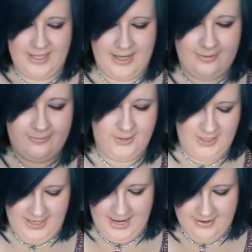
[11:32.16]
like
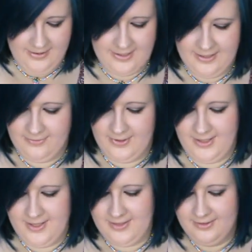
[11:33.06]
fully lined and
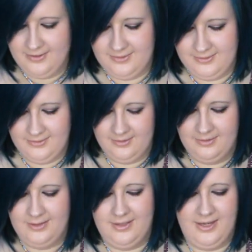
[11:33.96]
everything.
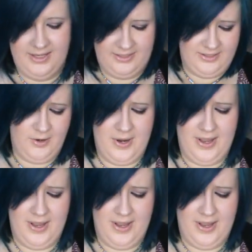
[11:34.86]
It's so